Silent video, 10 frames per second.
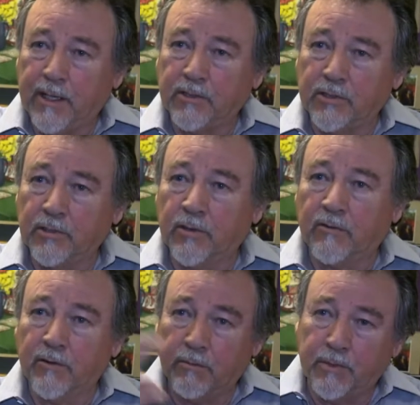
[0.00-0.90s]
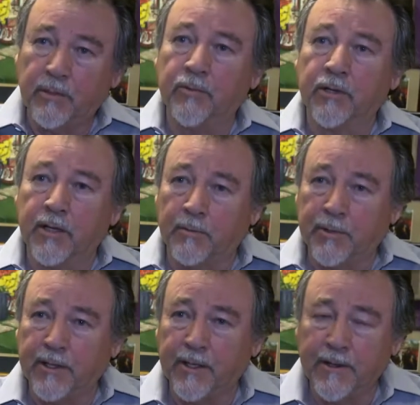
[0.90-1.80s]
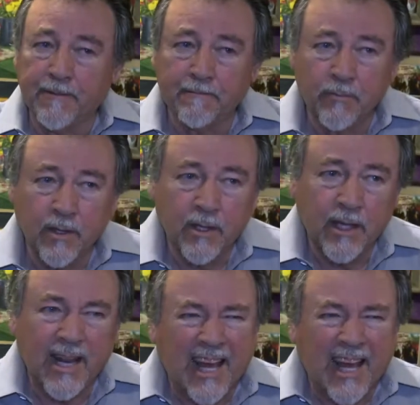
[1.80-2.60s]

I used to work for a billboard company. It